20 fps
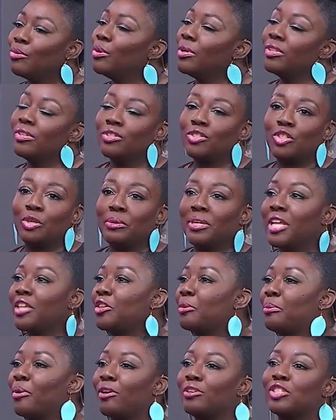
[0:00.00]
Well, there's so many
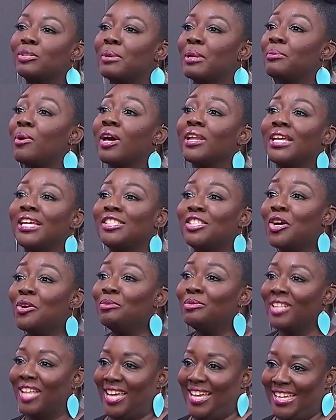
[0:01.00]
other parts of my body I
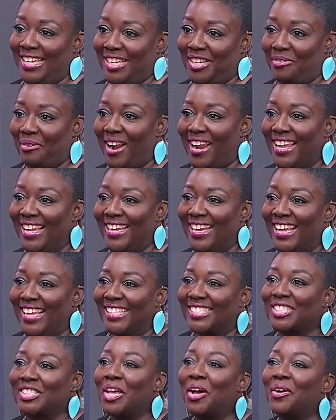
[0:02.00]
don't love, right?
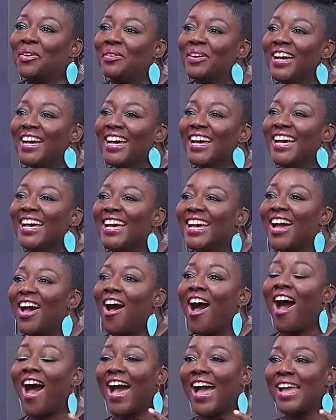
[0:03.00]
So
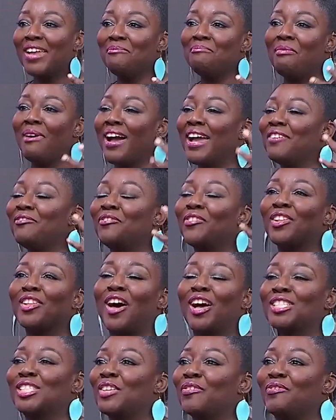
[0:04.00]
I, my
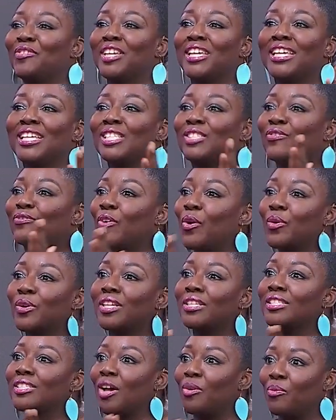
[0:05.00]
philosophy is
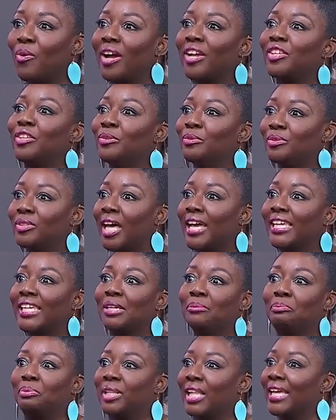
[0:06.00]
focus on what you like
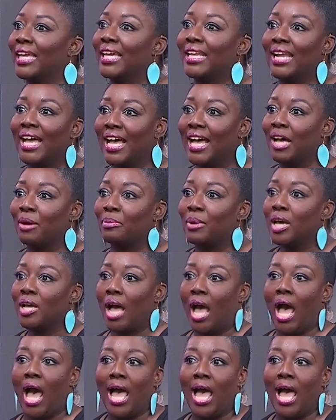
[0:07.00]
and play it up. Yes.